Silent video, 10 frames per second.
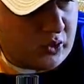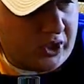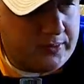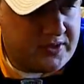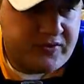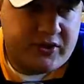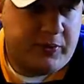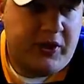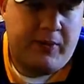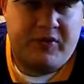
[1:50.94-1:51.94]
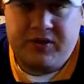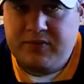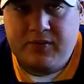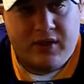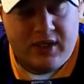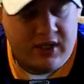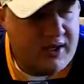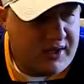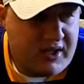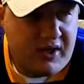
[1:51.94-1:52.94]
Teams have just been able to
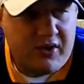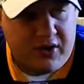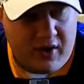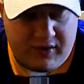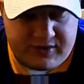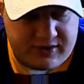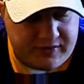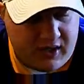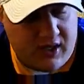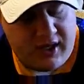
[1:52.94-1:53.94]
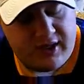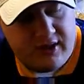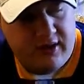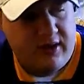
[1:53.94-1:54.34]
kill their offensive line.